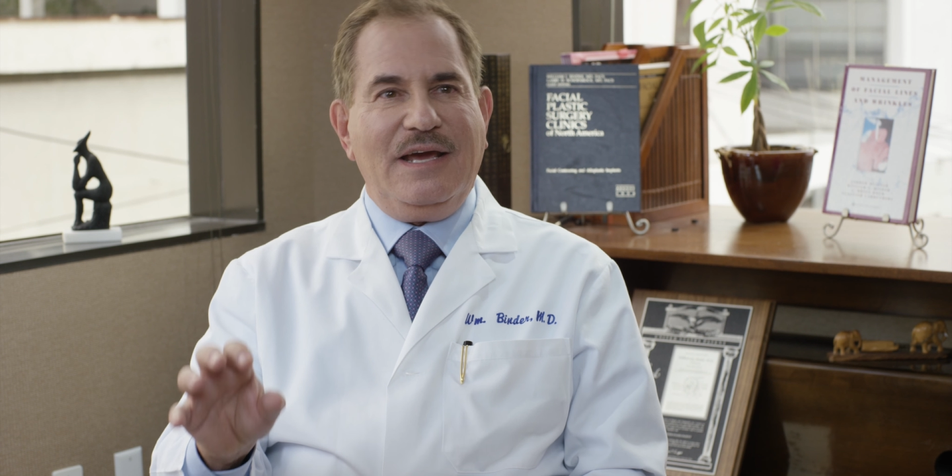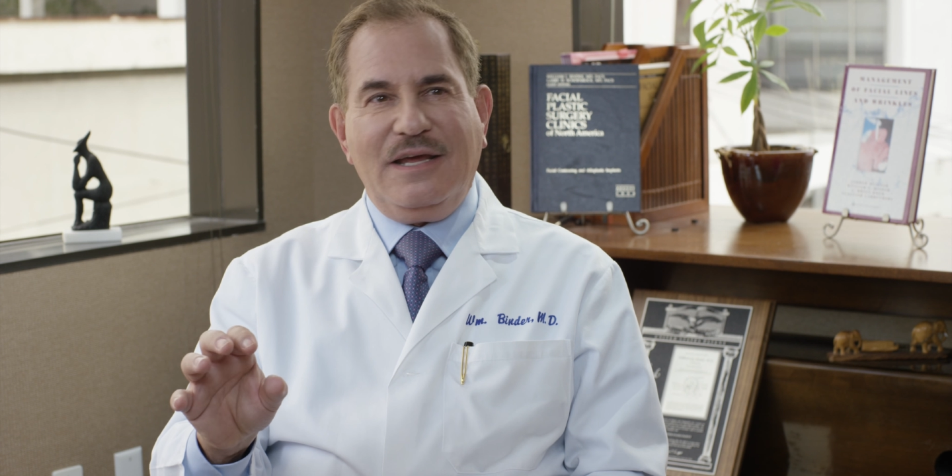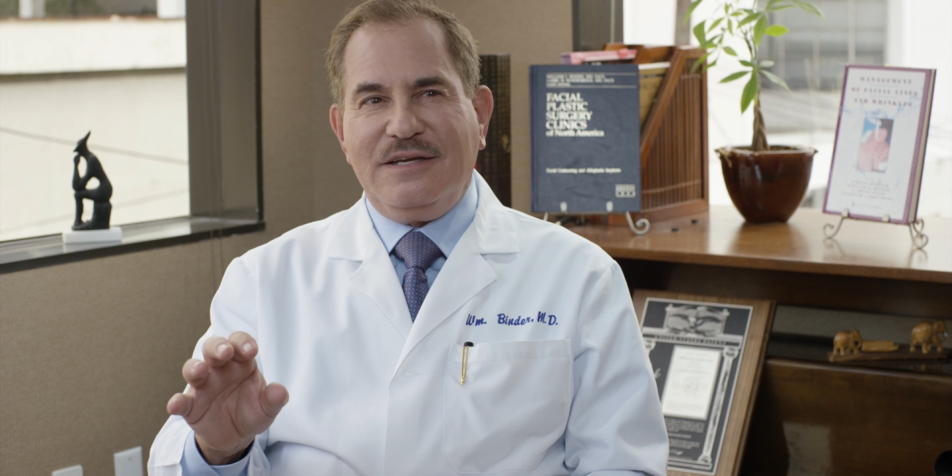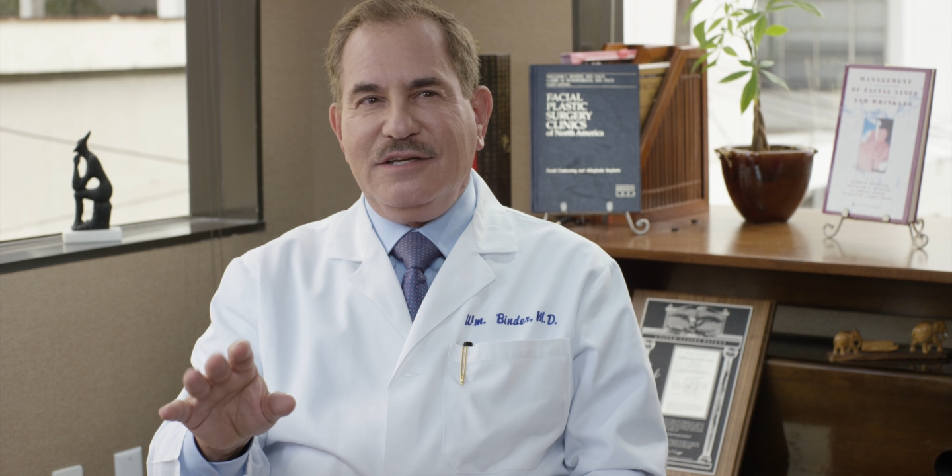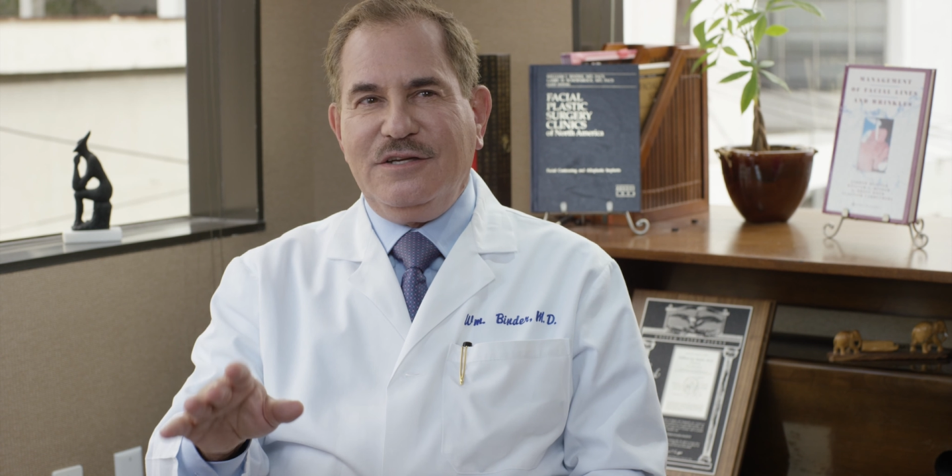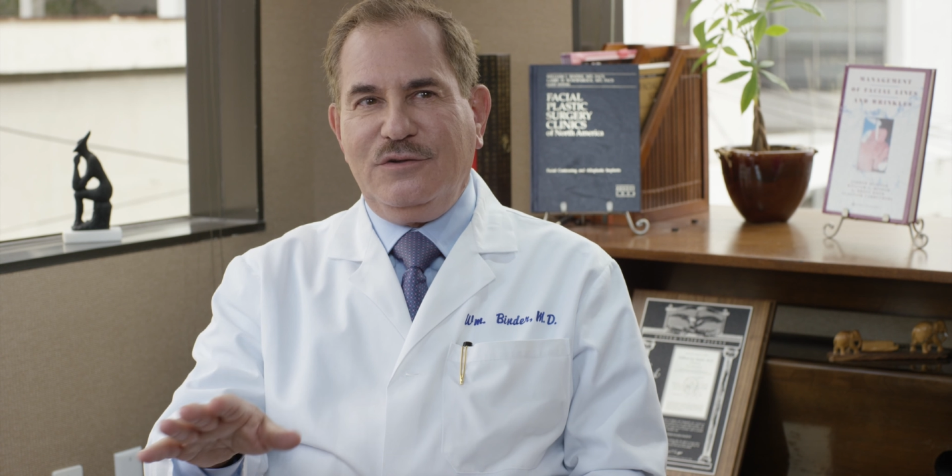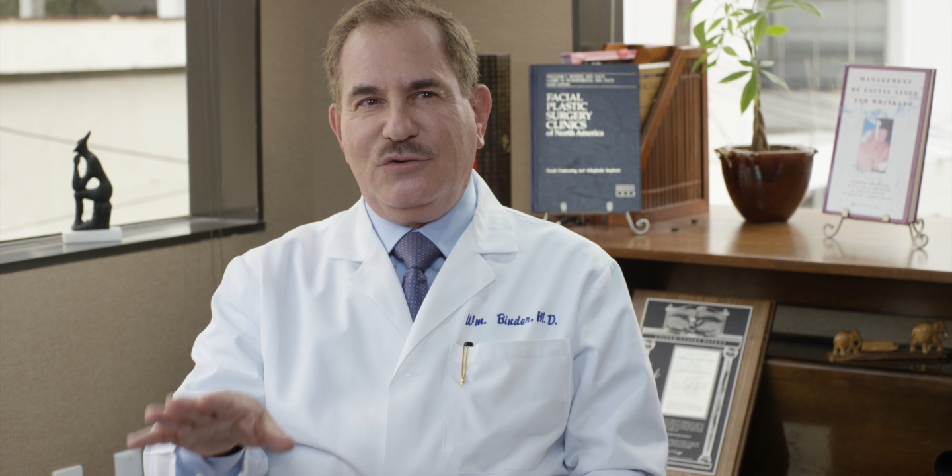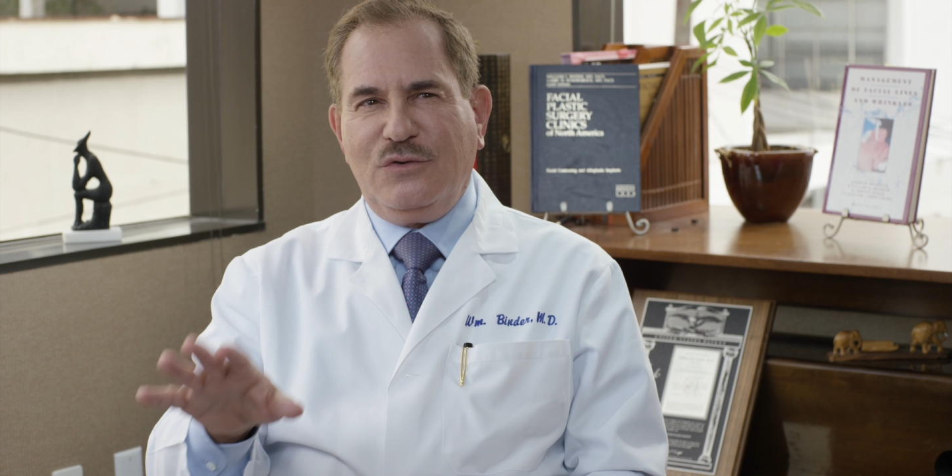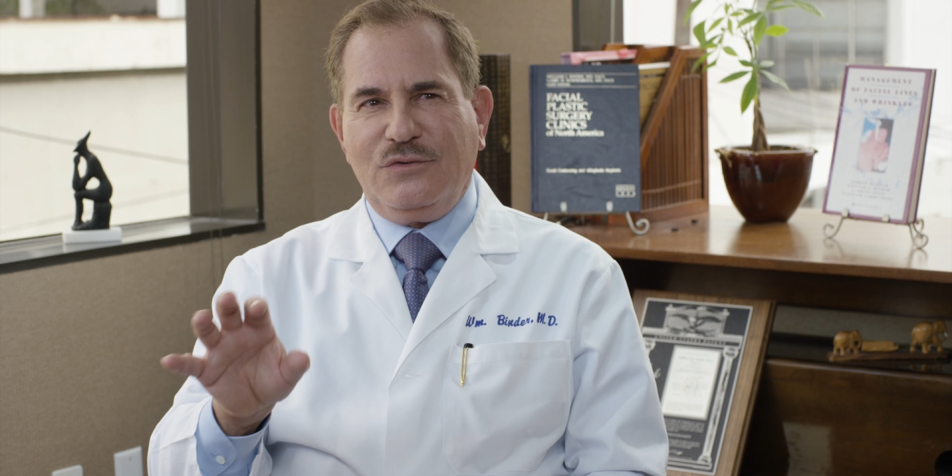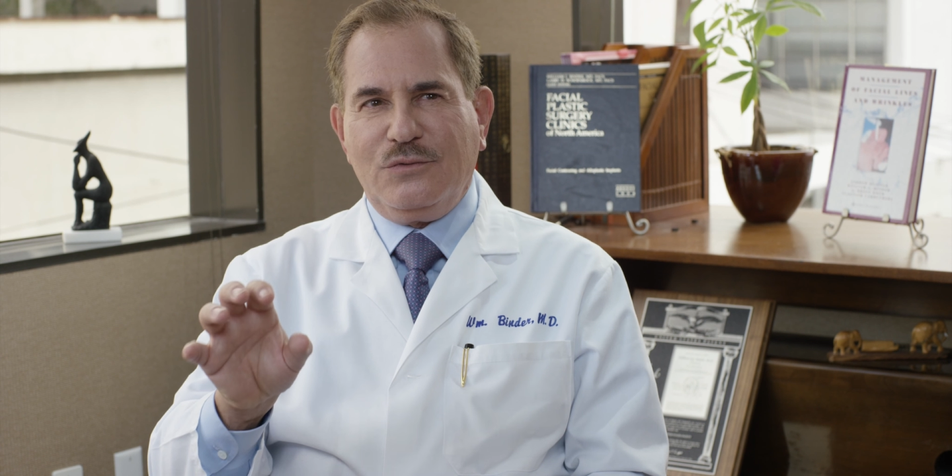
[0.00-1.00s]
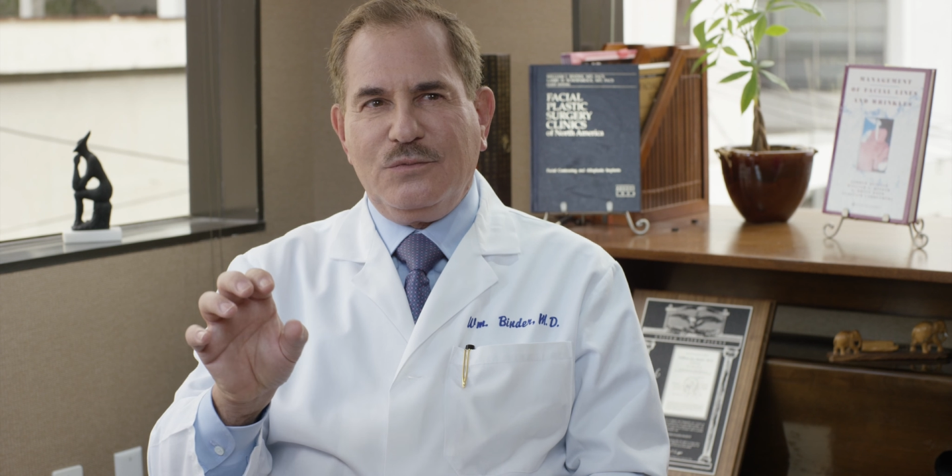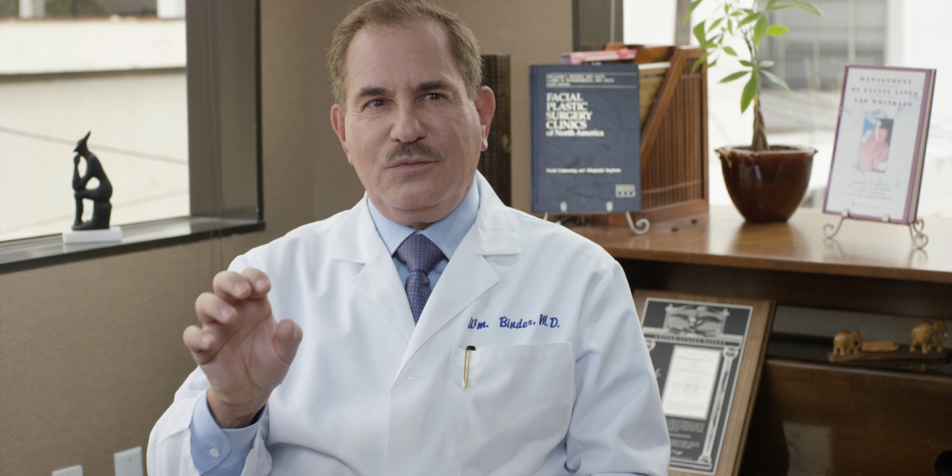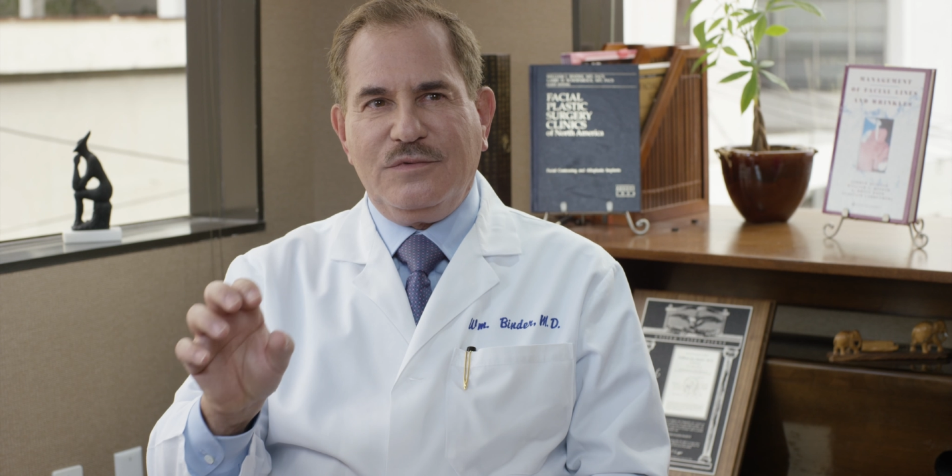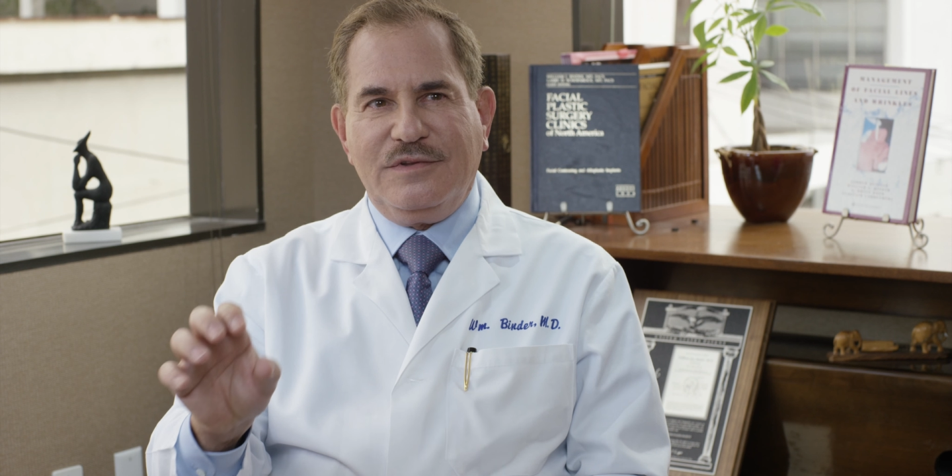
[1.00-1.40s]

it to